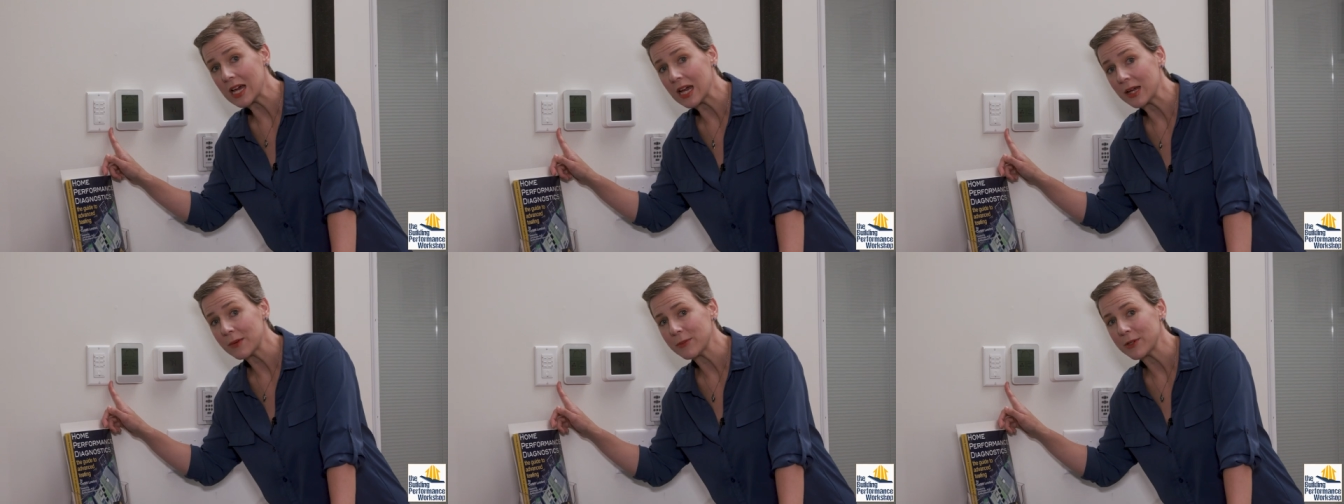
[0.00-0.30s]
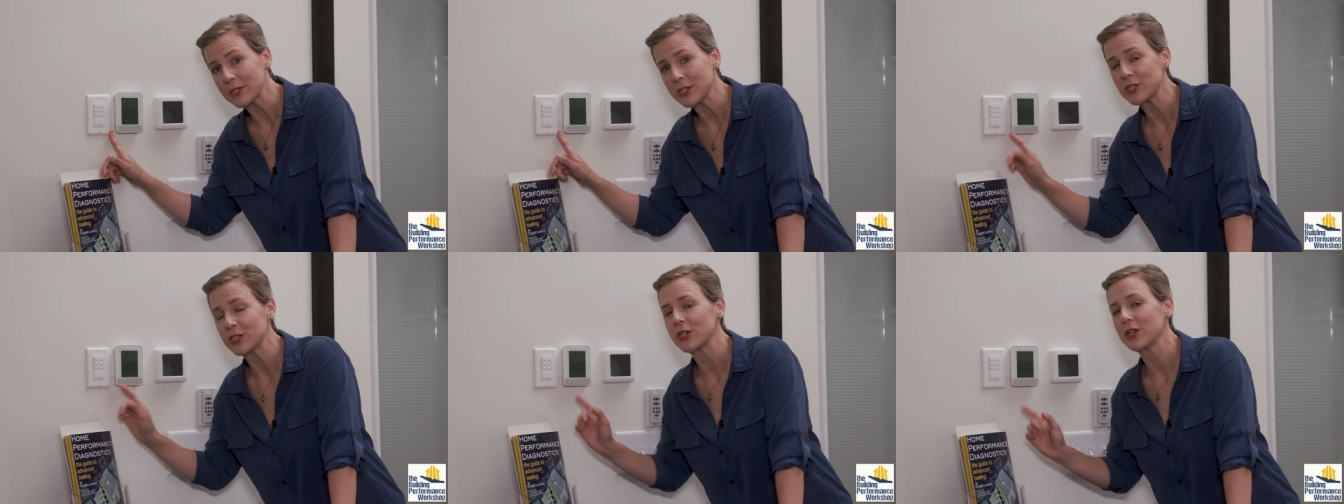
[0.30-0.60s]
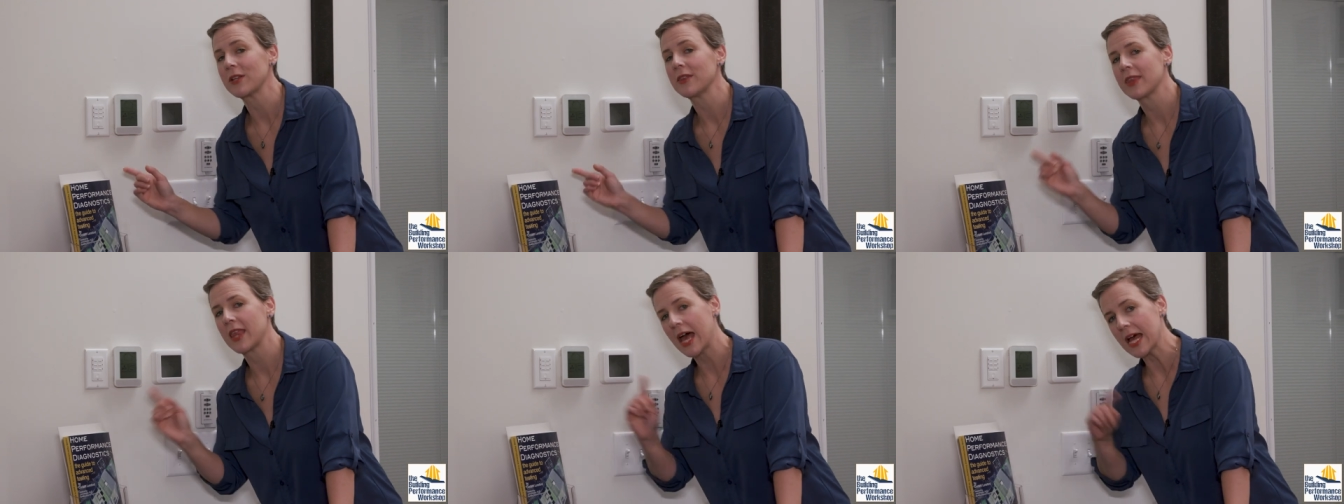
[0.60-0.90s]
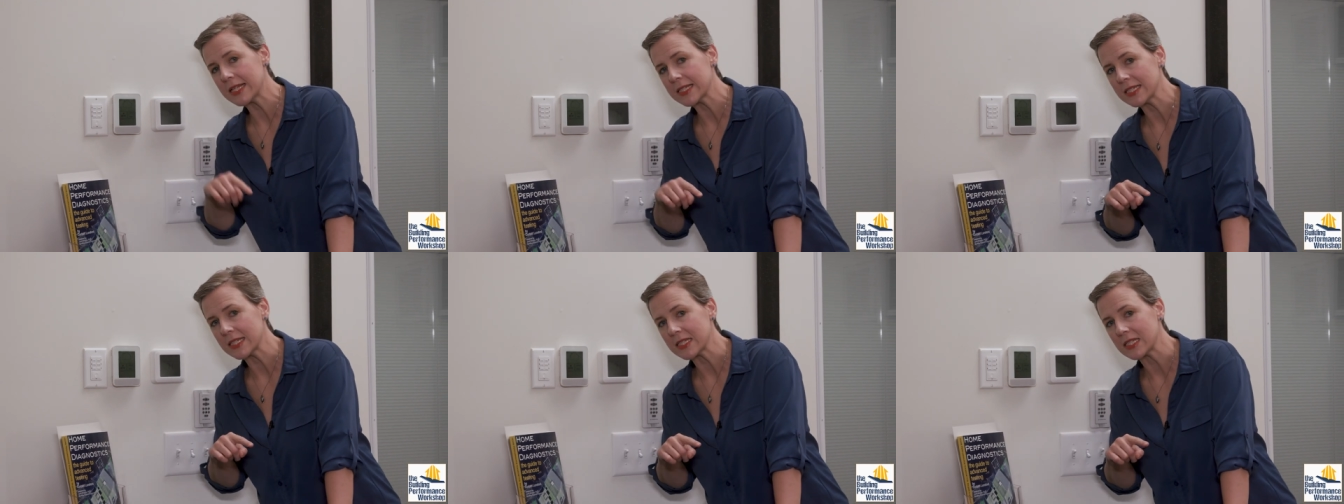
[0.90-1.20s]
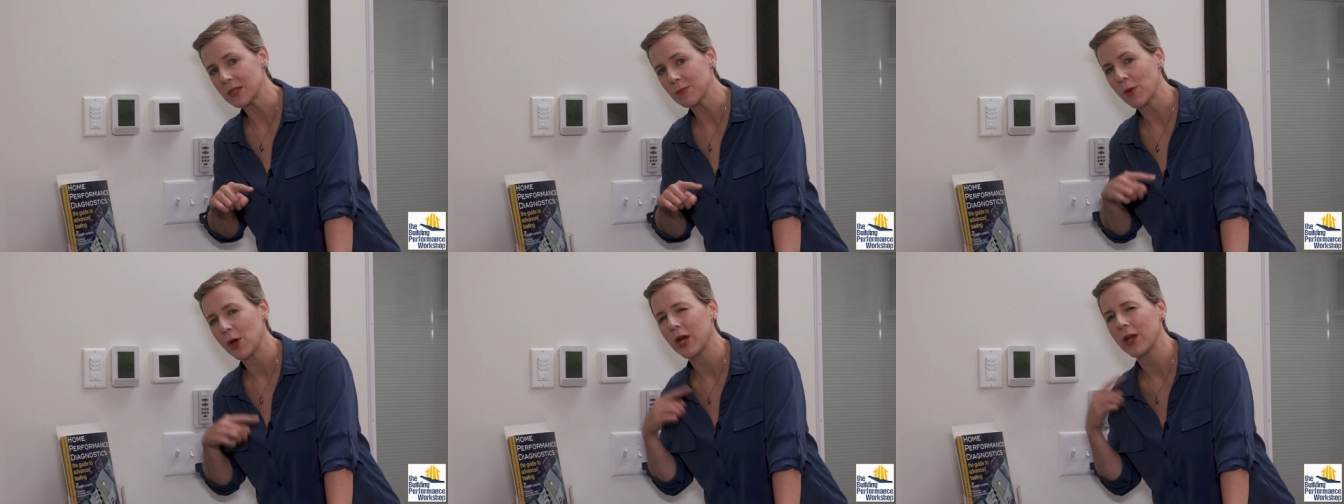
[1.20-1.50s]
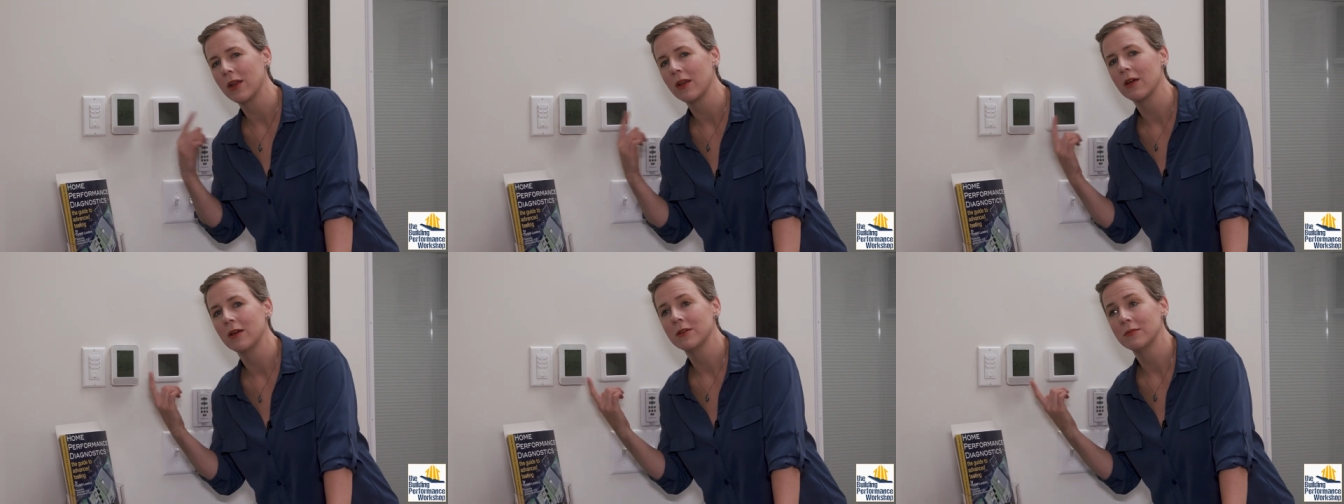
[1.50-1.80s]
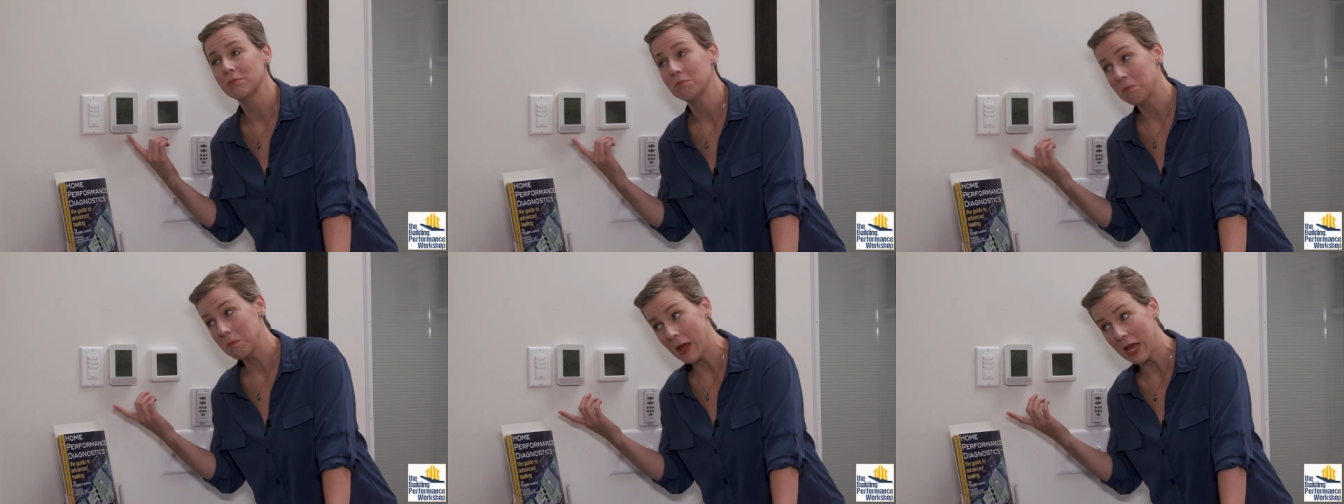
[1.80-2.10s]
timer to turn that system on
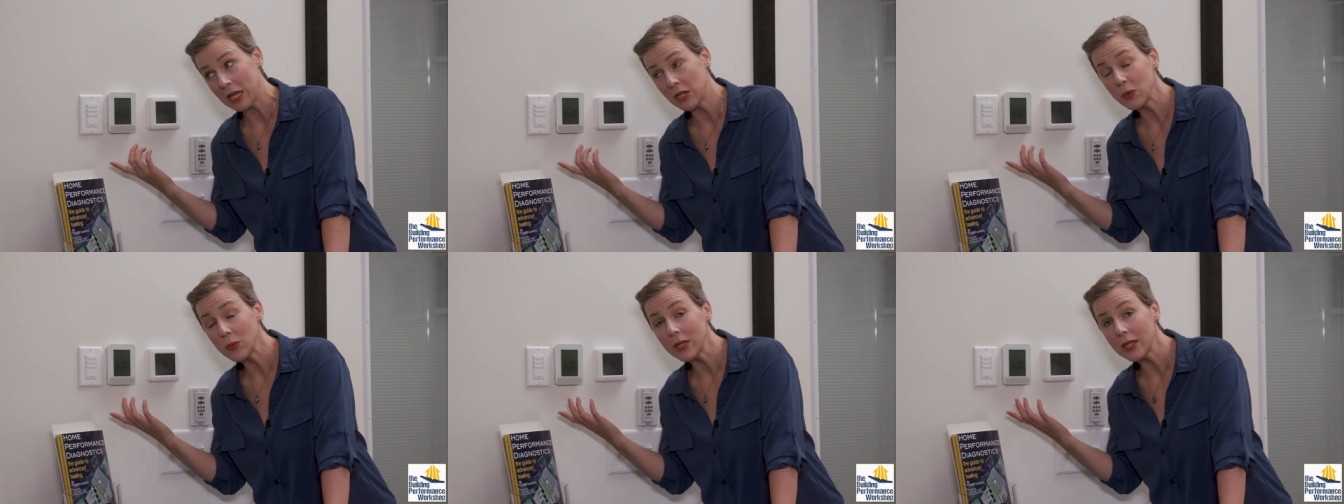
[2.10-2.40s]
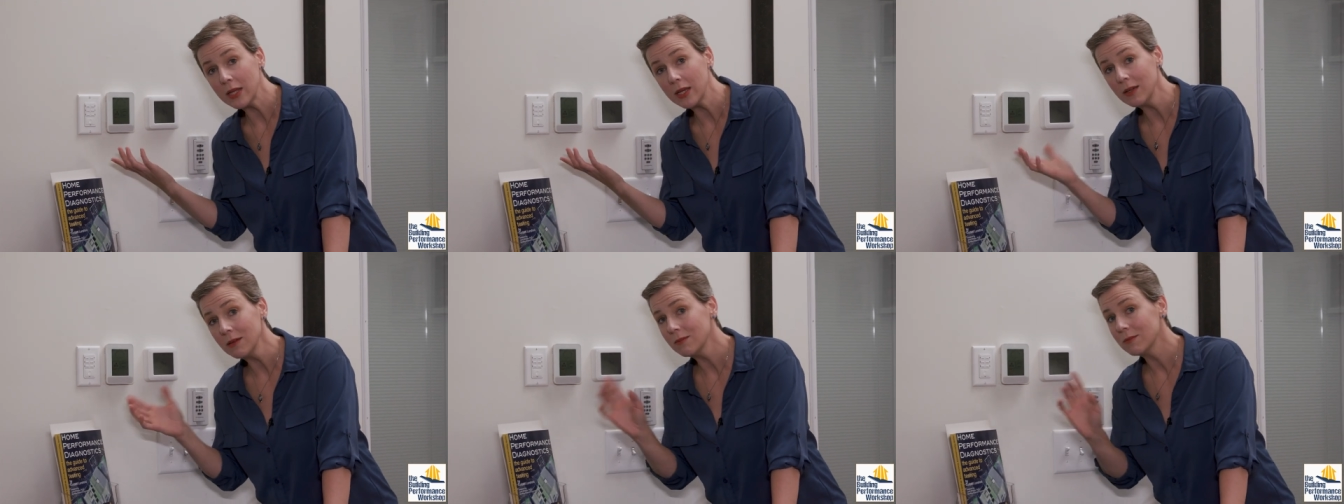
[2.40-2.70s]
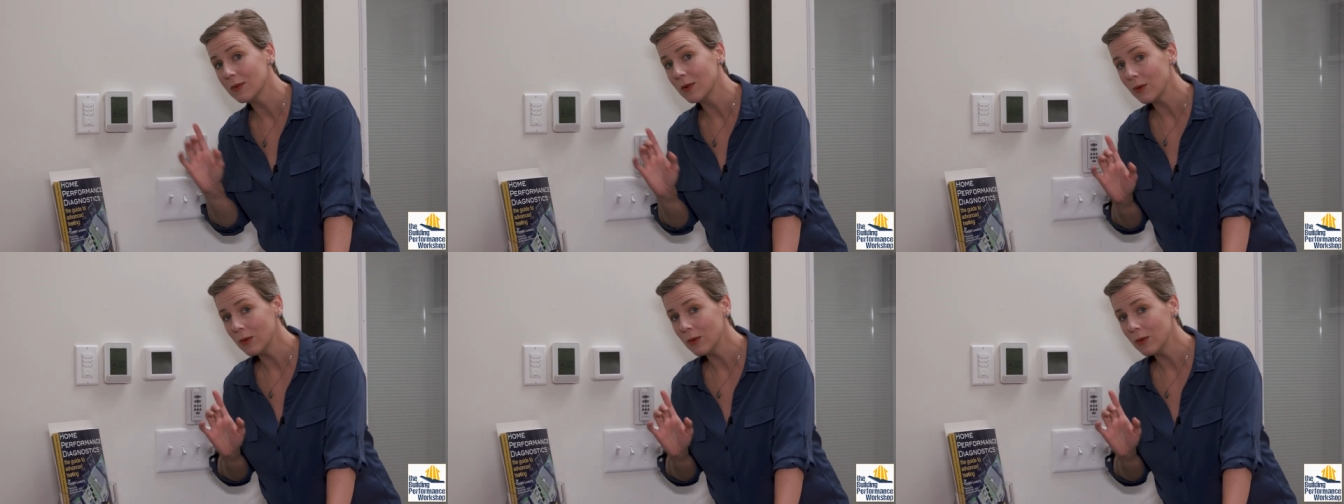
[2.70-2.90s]
manually,